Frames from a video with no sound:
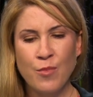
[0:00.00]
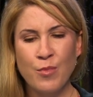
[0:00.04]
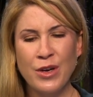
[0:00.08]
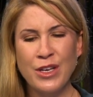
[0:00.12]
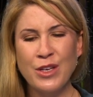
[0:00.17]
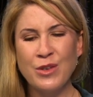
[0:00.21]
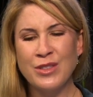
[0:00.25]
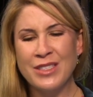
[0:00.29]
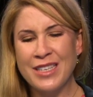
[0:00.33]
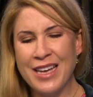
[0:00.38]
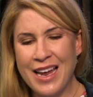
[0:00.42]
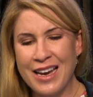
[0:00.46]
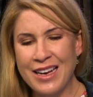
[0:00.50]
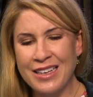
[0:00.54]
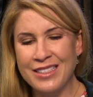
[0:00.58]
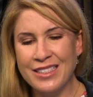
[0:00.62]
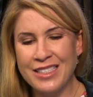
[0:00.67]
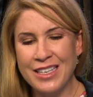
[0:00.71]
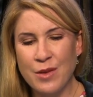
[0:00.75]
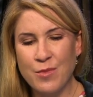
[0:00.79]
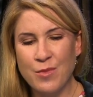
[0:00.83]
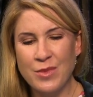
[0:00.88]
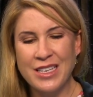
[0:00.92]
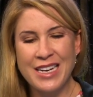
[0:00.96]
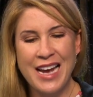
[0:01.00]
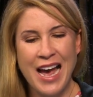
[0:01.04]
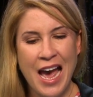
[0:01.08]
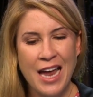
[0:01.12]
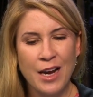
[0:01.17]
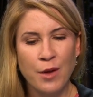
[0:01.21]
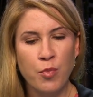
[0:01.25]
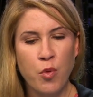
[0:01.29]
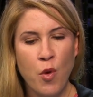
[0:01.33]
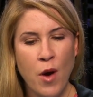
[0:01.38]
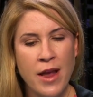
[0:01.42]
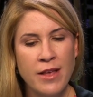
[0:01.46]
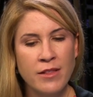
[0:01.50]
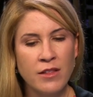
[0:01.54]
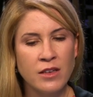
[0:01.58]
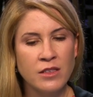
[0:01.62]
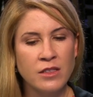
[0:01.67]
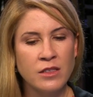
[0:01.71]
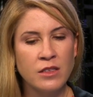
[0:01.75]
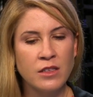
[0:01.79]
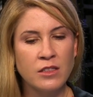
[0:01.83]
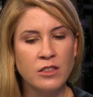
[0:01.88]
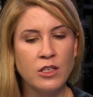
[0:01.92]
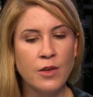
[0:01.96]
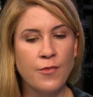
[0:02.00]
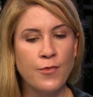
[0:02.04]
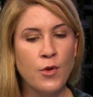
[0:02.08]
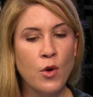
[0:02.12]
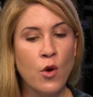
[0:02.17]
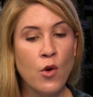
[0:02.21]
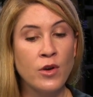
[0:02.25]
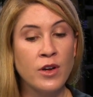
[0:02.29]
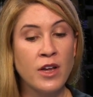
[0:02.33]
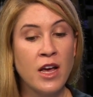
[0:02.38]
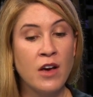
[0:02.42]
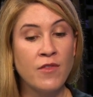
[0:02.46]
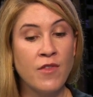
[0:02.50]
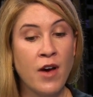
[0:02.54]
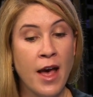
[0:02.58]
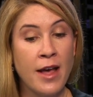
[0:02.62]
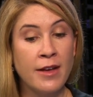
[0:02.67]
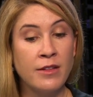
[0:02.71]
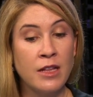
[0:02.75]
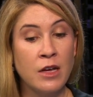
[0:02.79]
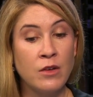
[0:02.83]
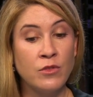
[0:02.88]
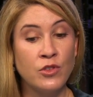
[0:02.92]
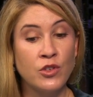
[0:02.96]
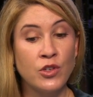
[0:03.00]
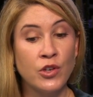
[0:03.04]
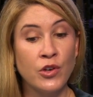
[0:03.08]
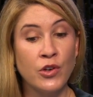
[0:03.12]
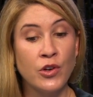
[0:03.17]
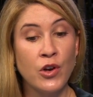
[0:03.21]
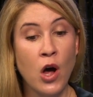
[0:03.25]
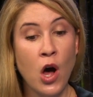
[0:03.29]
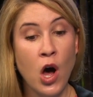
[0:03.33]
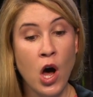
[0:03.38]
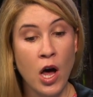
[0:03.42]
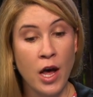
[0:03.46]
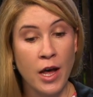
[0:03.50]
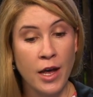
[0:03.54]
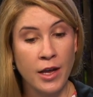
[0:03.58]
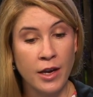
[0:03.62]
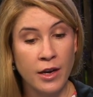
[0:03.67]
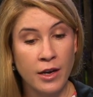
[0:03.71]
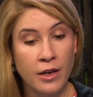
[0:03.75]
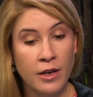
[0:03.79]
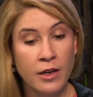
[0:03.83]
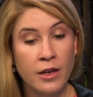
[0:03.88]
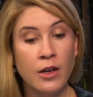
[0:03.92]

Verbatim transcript: But you said it seemed kind of pointless since if you already have iCloud turned on,